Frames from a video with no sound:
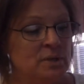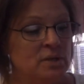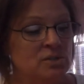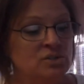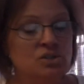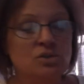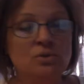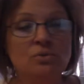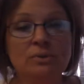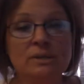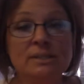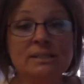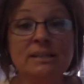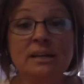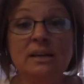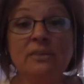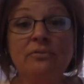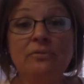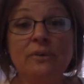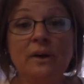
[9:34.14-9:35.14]
To
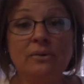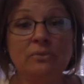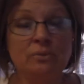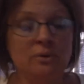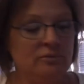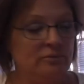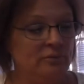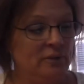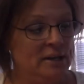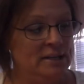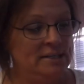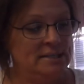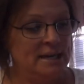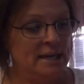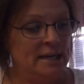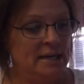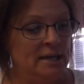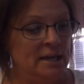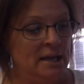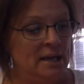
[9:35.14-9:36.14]
receive federal
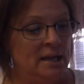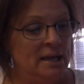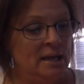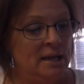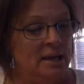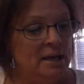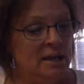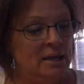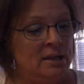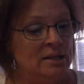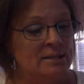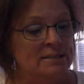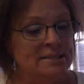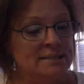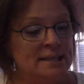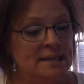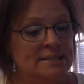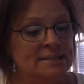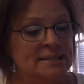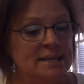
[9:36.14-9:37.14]
funding,
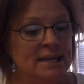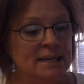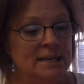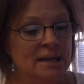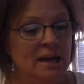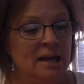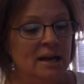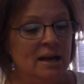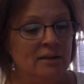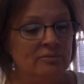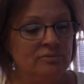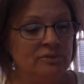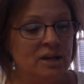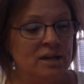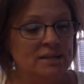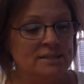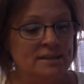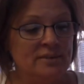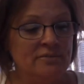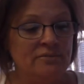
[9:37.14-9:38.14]
states cannot have
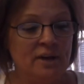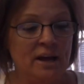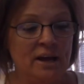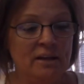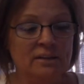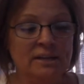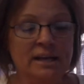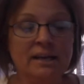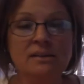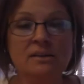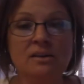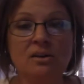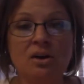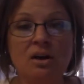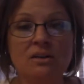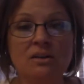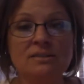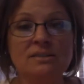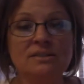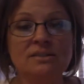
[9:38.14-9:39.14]
laws that violate the
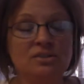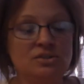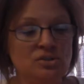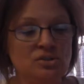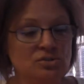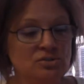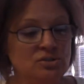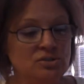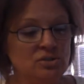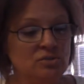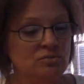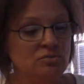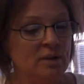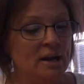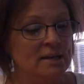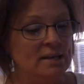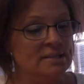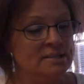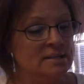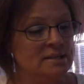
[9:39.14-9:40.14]
constitutional
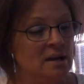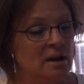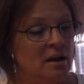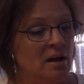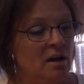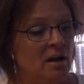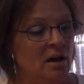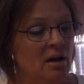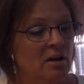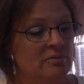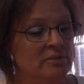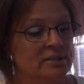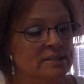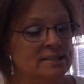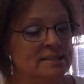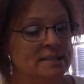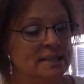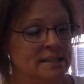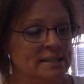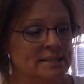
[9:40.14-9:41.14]
rights of its
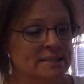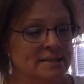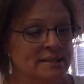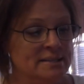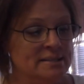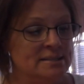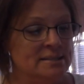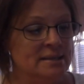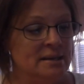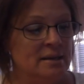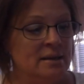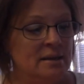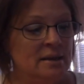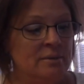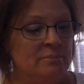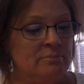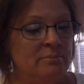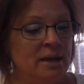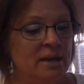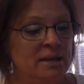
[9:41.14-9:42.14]
citizens.
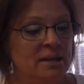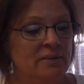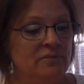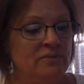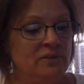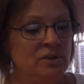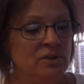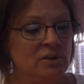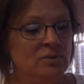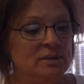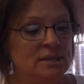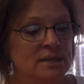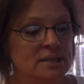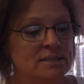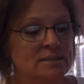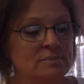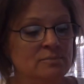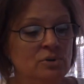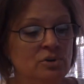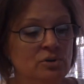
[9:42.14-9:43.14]
Many viewed
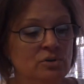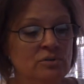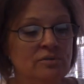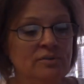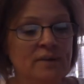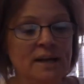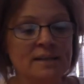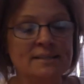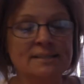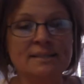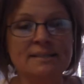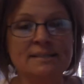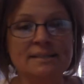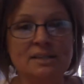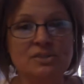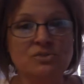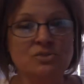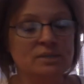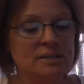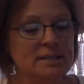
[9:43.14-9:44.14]
this move as the
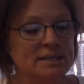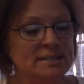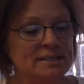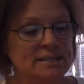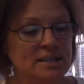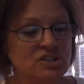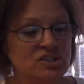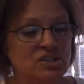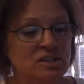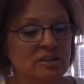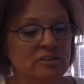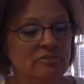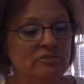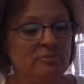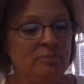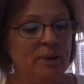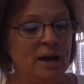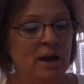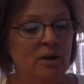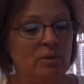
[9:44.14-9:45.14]
centralization of
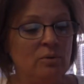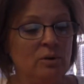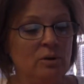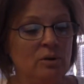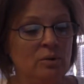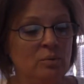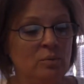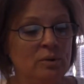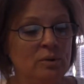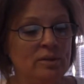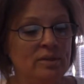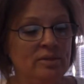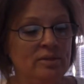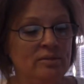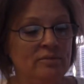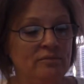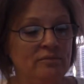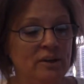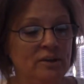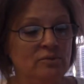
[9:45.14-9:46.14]
power with the
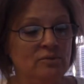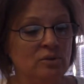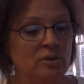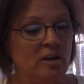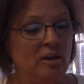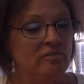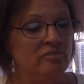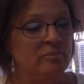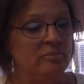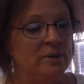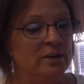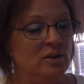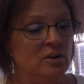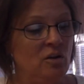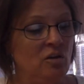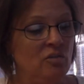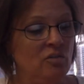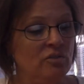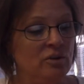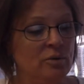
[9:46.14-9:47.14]
federal government
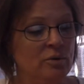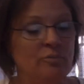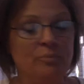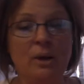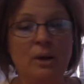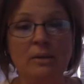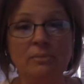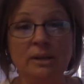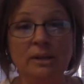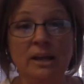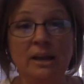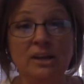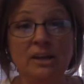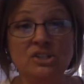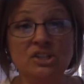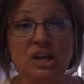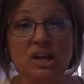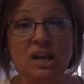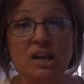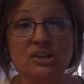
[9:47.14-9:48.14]
over public
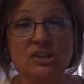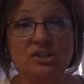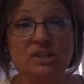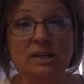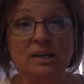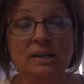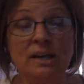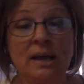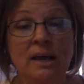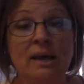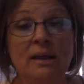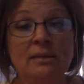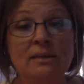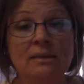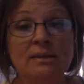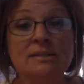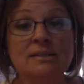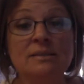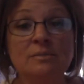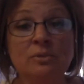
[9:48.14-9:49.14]
education,
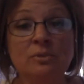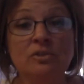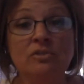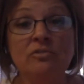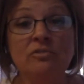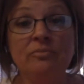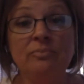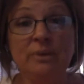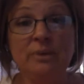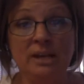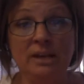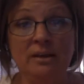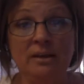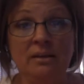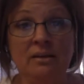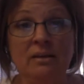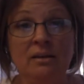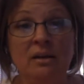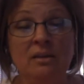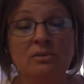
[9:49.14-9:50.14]
this move
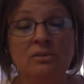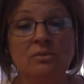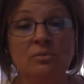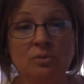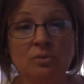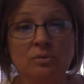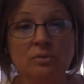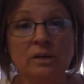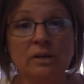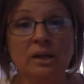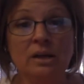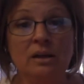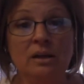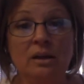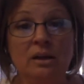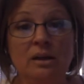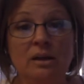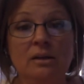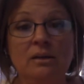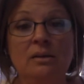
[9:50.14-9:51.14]
being the ruling
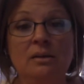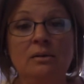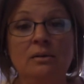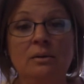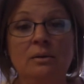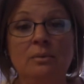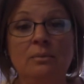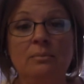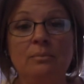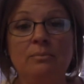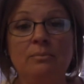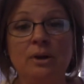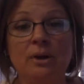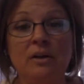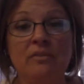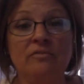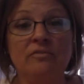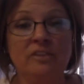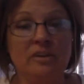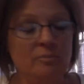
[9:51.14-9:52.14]
in
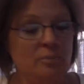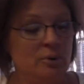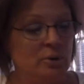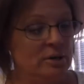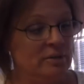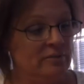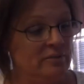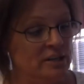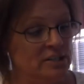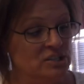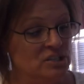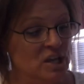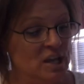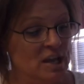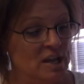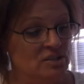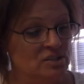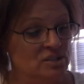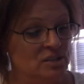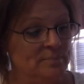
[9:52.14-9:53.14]
Brown v. Board of
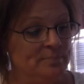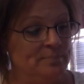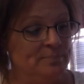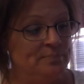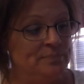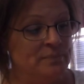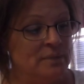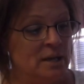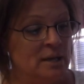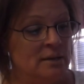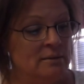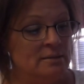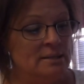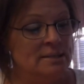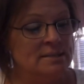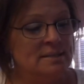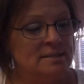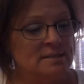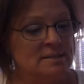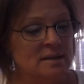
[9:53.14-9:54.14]
Education.
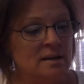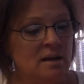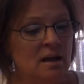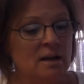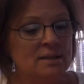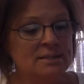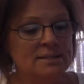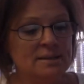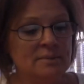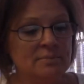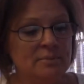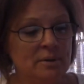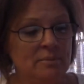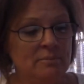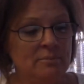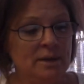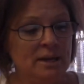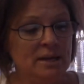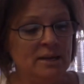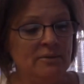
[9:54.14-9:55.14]
This is a concept that
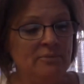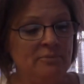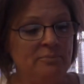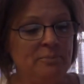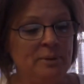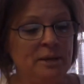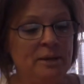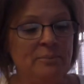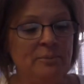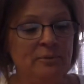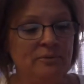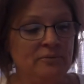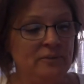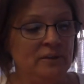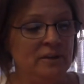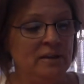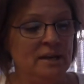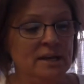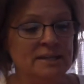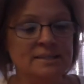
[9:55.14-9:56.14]
many people
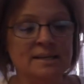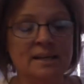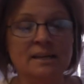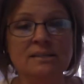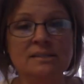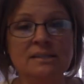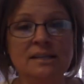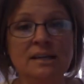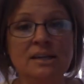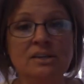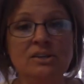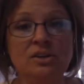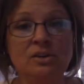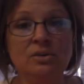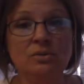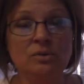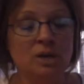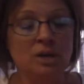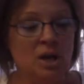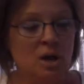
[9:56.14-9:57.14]
feel has
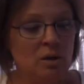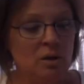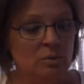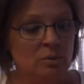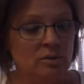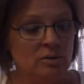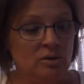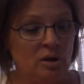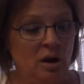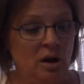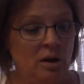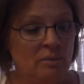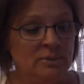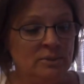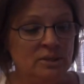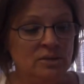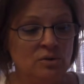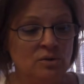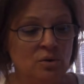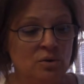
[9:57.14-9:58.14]
continued with
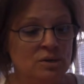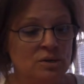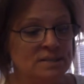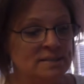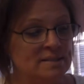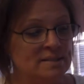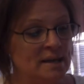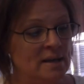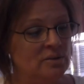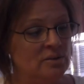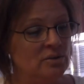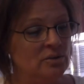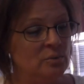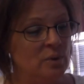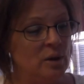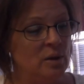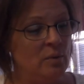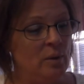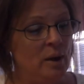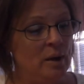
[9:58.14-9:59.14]
Common Core standard
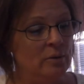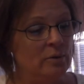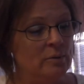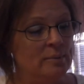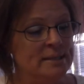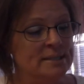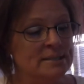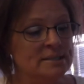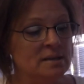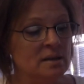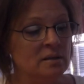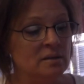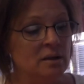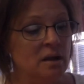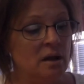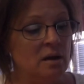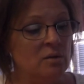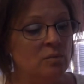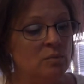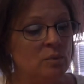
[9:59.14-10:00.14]
requirements
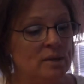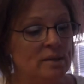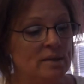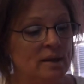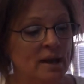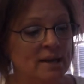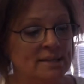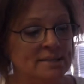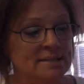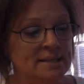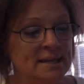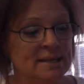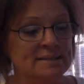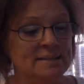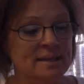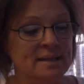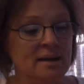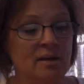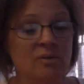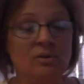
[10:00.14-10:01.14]
along with high-stakes
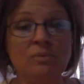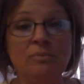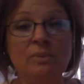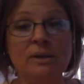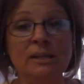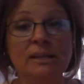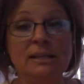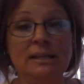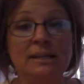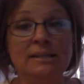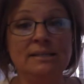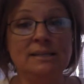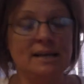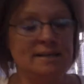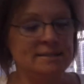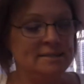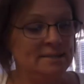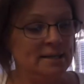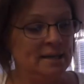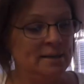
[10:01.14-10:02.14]
accountability
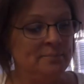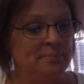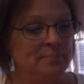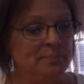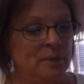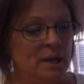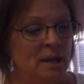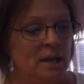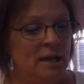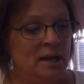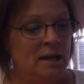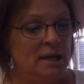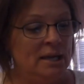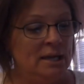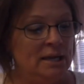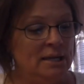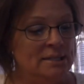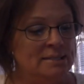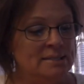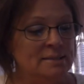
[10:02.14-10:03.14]
testing.
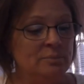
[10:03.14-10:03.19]
It is a